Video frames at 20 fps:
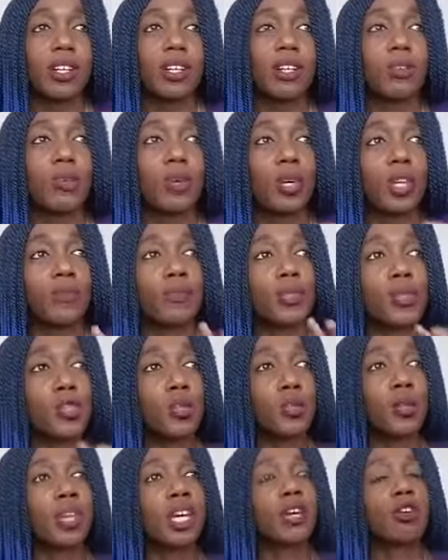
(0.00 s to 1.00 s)
What if you
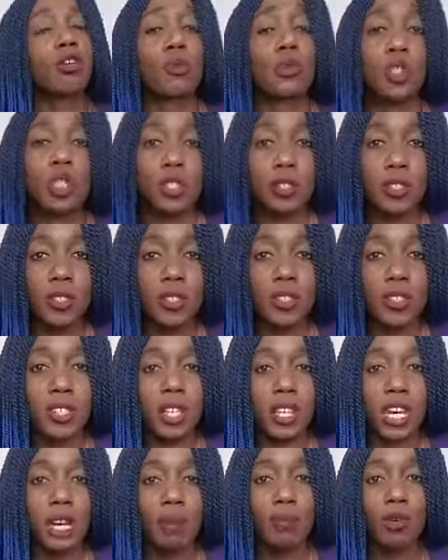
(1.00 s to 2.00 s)
took that opportunity
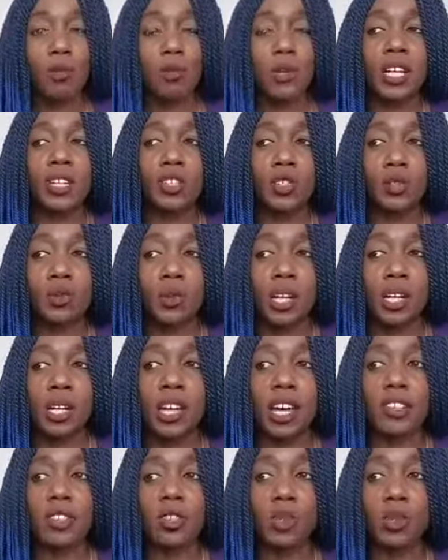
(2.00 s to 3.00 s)
in that moment as you
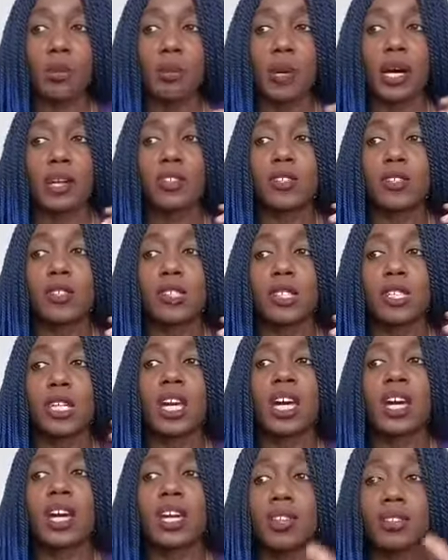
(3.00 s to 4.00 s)
realized you're about to
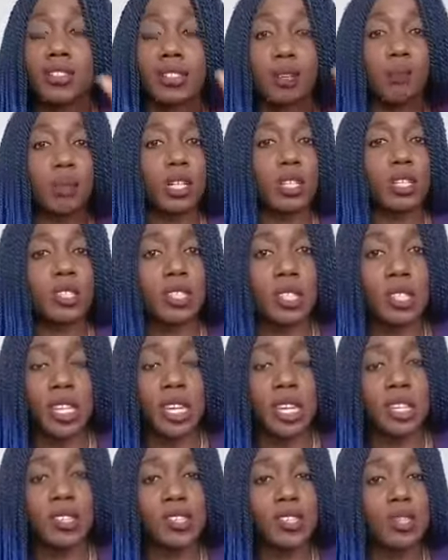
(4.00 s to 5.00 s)
say somebody's
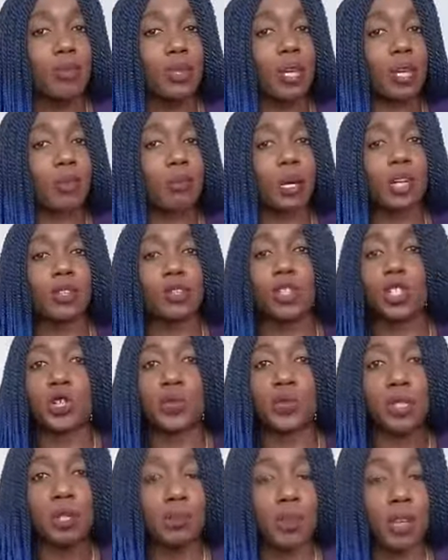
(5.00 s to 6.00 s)
thinking something about you,
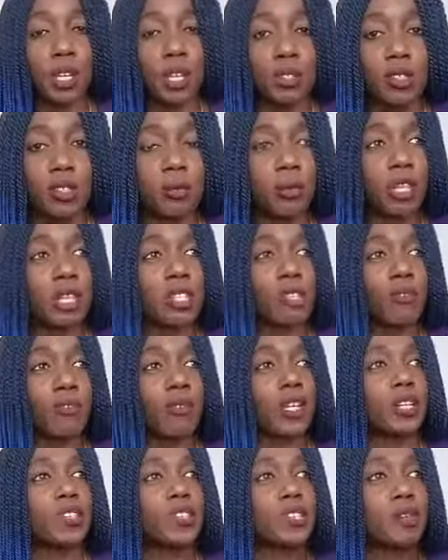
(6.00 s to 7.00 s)
something somebody's
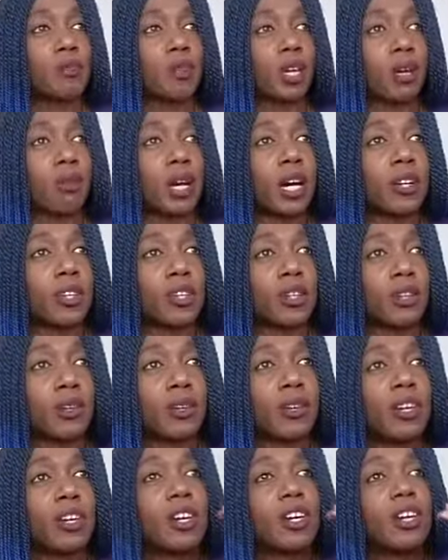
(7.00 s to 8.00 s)
feeling something about you,
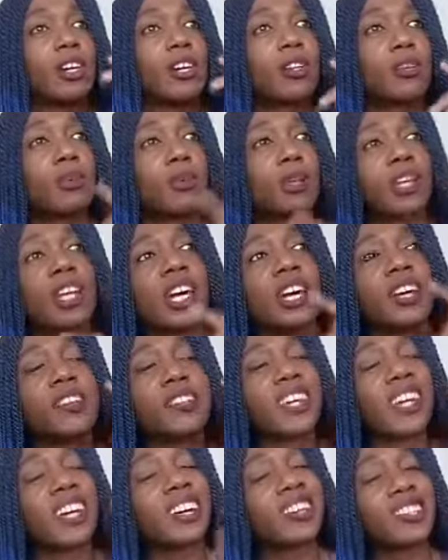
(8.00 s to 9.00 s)
you realize
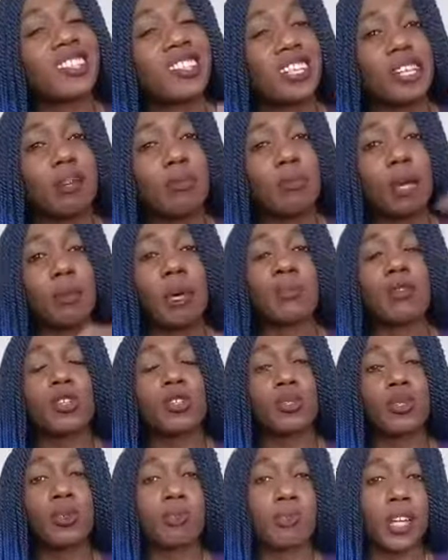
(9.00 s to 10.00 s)
actually maybe I'm
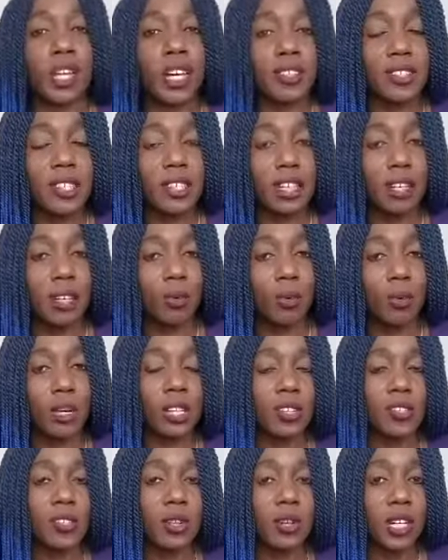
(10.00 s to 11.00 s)
just reflecting what
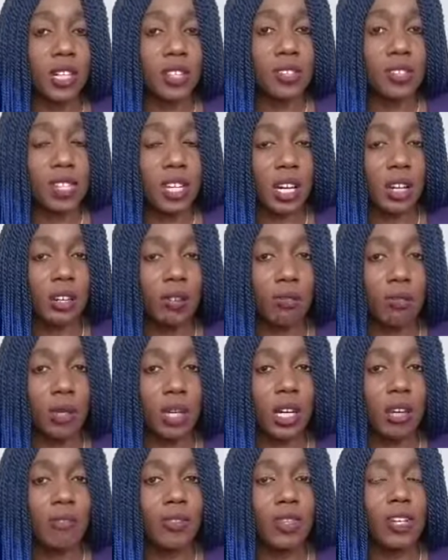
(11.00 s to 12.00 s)
is already inside of
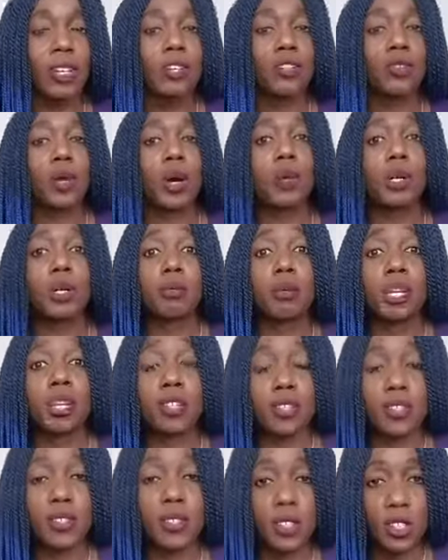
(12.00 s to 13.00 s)
me. Do I want to make a
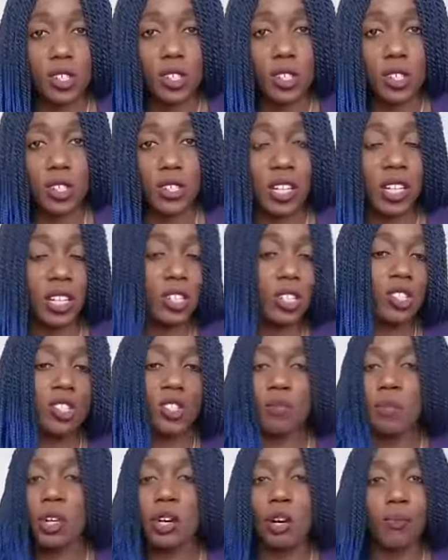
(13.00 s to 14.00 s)
decision to actually
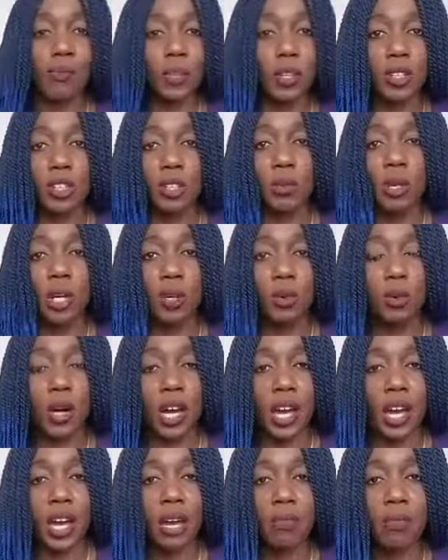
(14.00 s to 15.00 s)
just be confident about who
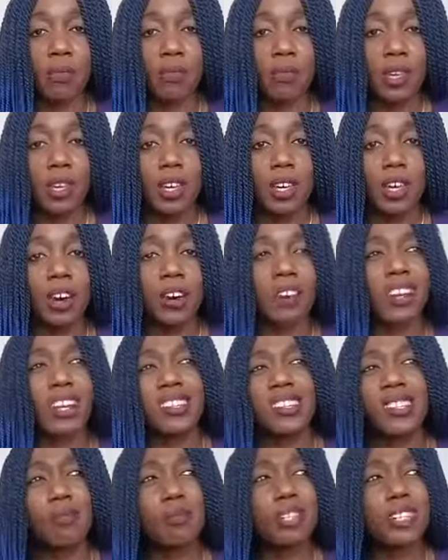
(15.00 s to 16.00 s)
I am?
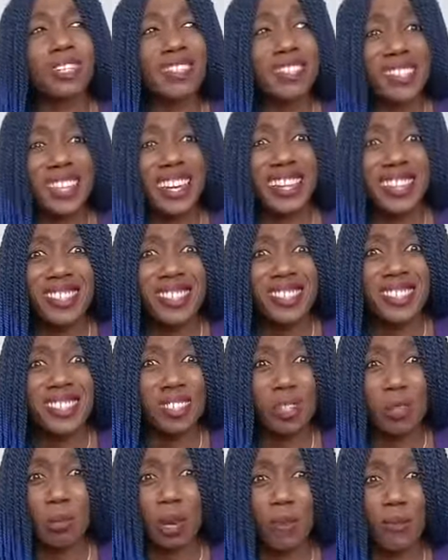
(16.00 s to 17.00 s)
Unless somebody says
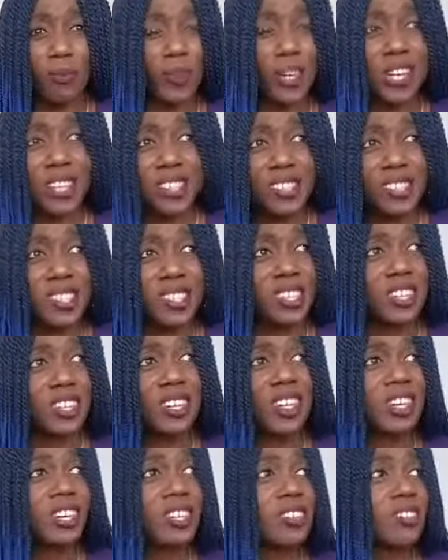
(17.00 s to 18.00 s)
to my face,
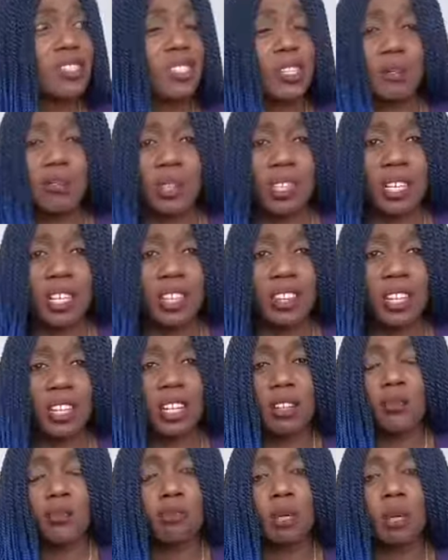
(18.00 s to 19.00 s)
something,
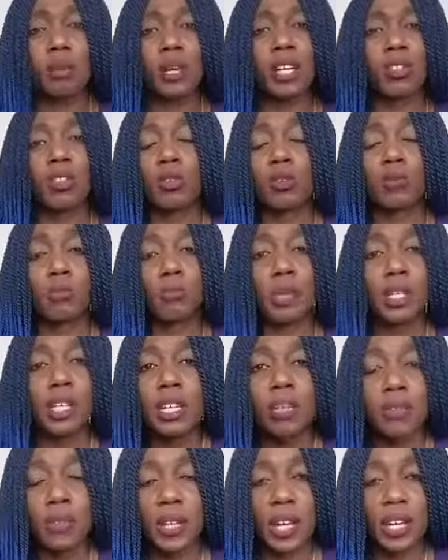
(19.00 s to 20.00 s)
then maybe I don't
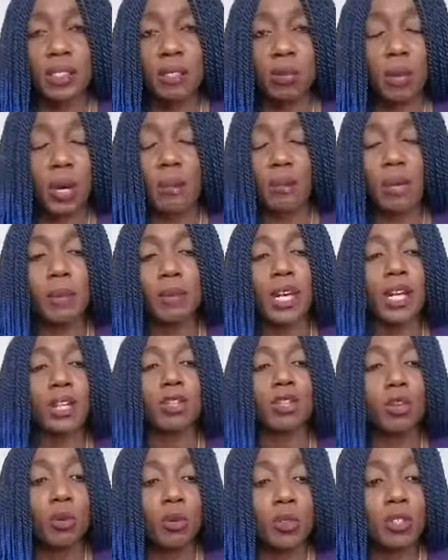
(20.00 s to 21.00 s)
believe that. What, maybe I
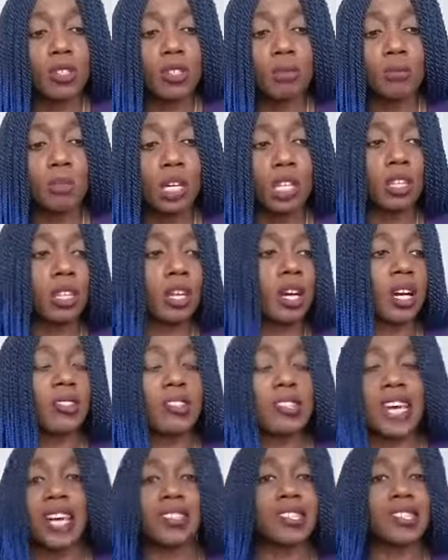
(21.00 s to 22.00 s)
don't make the
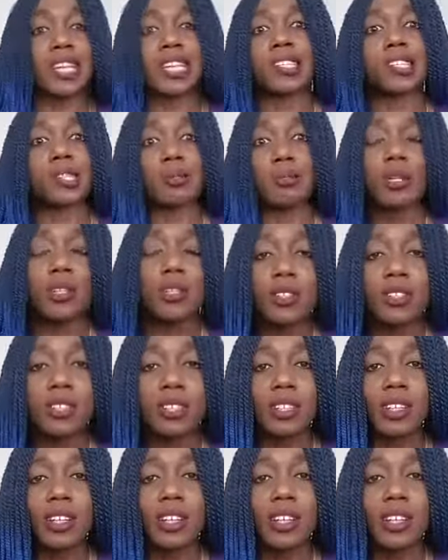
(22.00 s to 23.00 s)
assessment
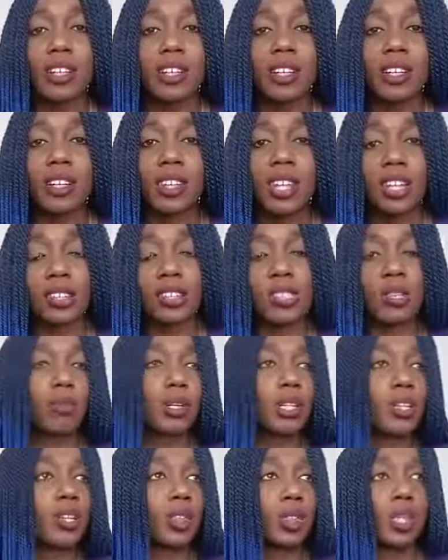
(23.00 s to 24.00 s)
that
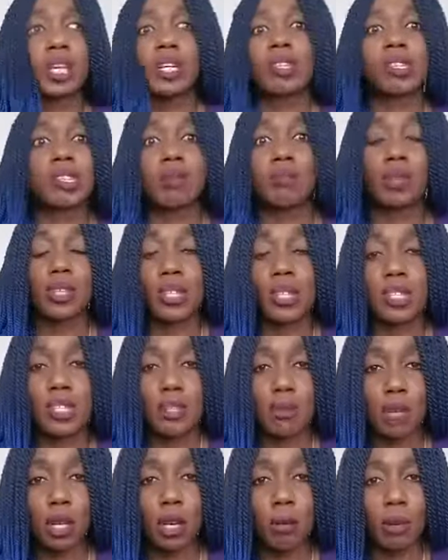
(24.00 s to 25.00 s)
somebody thinks something,
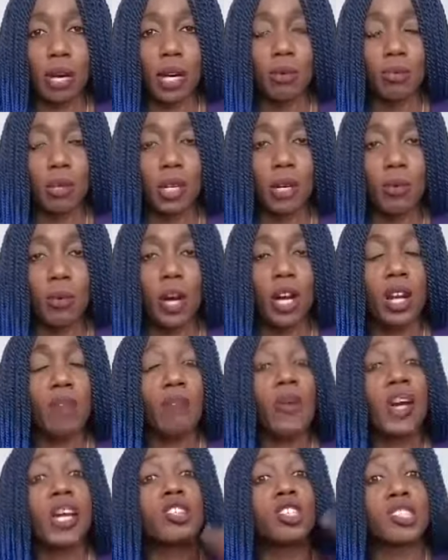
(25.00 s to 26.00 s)
something about me. What if
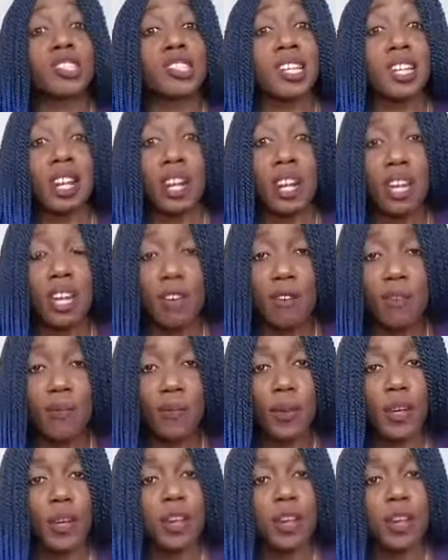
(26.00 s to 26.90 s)
I just live